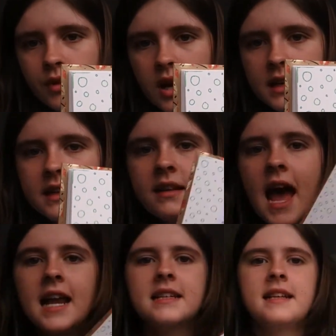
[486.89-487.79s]
a little
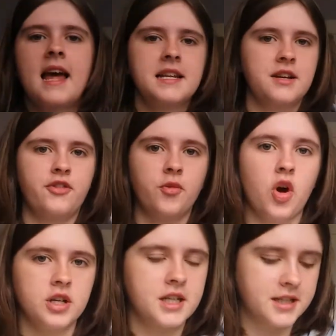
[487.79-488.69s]
end letter from the
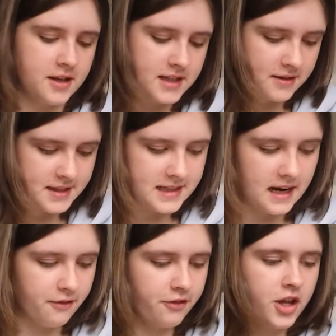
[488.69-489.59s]
Oscars Hotel
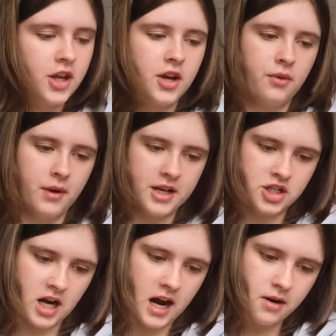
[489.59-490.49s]
staff,
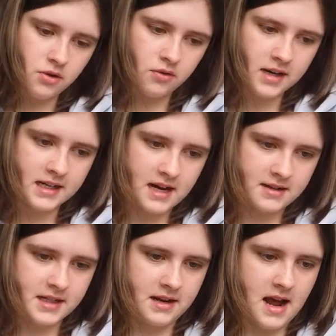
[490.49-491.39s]
which I will read
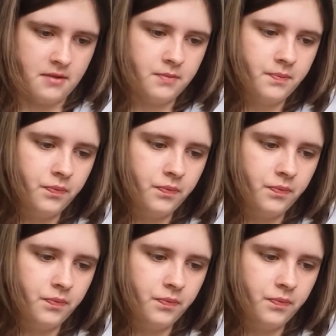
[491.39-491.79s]
out to you now.